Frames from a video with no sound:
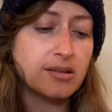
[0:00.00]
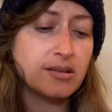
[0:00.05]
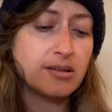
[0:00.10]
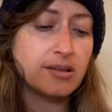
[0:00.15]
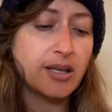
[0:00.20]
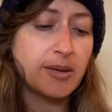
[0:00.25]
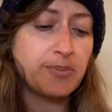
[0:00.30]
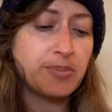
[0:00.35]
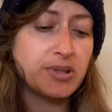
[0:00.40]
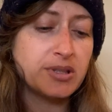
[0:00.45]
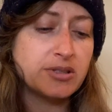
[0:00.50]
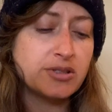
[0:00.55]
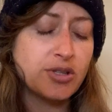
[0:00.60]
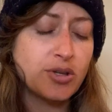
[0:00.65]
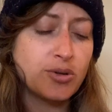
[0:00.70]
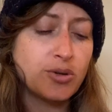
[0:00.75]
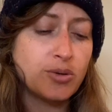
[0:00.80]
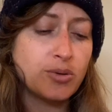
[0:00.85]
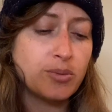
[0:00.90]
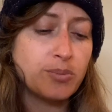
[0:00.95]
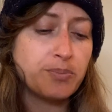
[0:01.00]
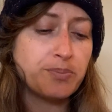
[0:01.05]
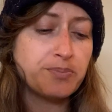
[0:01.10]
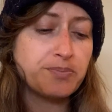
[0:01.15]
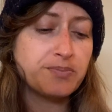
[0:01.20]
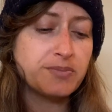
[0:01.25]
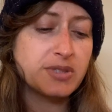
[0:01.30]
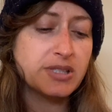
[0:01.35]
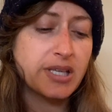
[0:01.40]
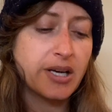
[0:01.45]

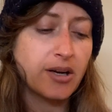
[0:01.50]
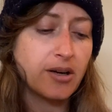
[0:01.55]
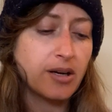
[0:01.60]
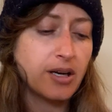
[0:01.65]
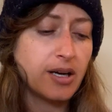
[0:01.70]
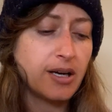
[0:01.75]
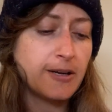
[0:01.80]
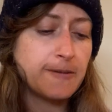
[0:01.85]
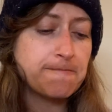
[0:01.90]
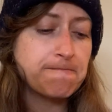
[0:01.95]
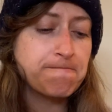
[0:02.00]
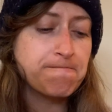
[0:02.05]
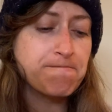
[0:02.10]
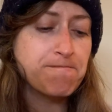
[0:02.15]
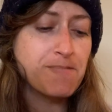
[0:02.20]
Lepidoptera